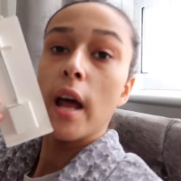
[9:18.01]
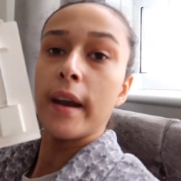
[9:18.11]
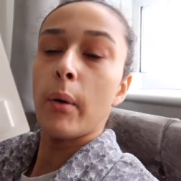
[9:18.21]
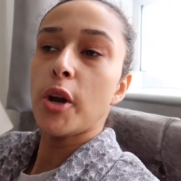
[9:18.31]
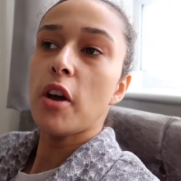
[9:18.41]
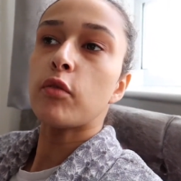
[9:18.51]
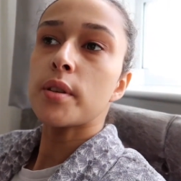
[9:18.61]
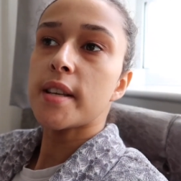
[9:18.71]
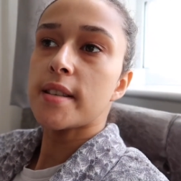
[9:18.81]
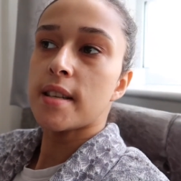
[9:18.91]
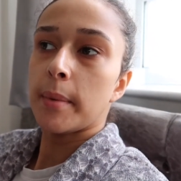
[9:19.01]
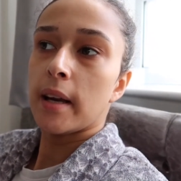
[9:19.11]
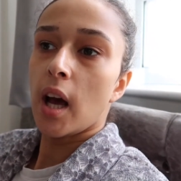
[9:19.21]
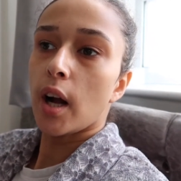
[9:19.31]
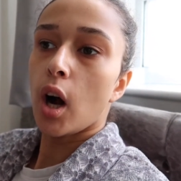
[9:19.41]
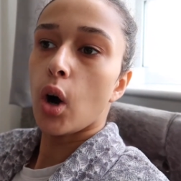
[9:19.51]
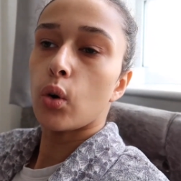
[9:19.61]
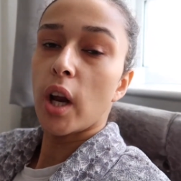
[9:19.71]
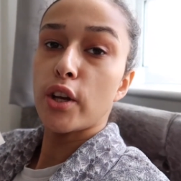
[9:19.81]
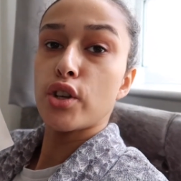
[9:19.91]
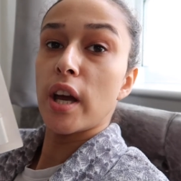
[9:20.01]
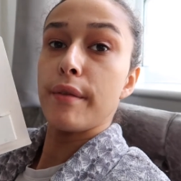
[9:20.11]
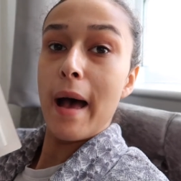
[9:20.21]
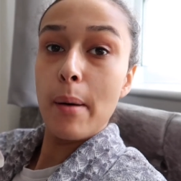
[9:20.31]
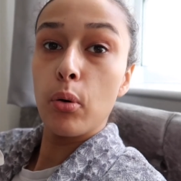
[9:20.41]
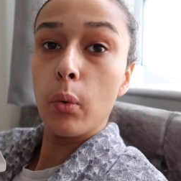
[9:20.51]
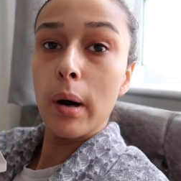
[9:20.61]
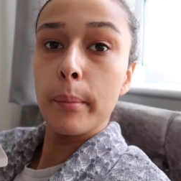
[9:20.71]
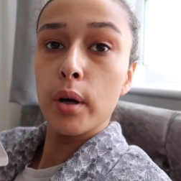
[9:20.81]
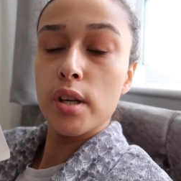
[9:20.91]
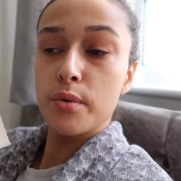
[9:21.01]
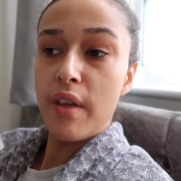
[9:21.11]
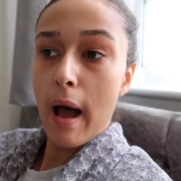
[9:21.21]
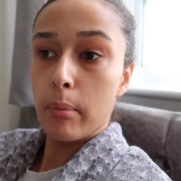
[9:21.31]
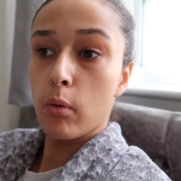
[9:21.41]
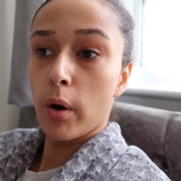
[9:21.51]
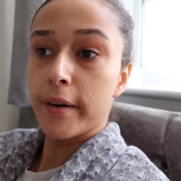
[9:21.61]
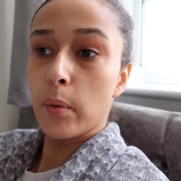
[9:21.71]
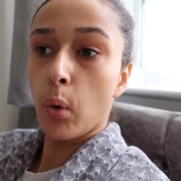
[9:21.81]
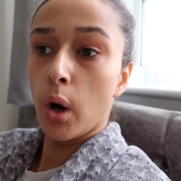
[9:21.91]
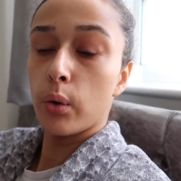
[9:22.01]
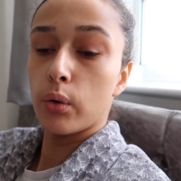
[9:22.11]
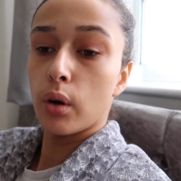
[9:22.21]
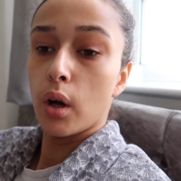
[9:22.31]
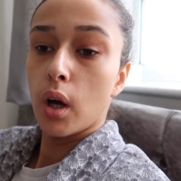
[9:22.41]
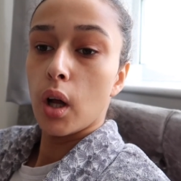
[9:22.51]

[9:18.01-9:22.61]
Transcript: Now I know everyone says to me like, oh, like you should get the Apple one because with the Apple one it won't